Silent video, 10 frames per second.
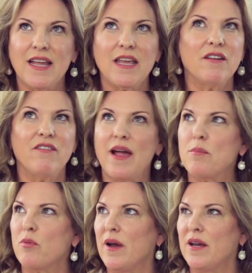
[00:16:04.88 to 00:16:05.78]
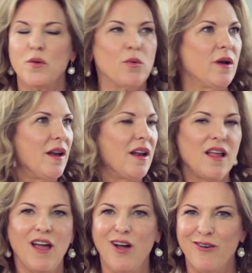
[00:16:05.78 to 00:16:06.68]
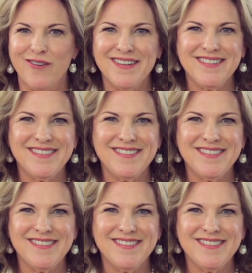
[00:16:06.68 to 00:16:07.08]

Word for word: Like it evaporated. Where did it go?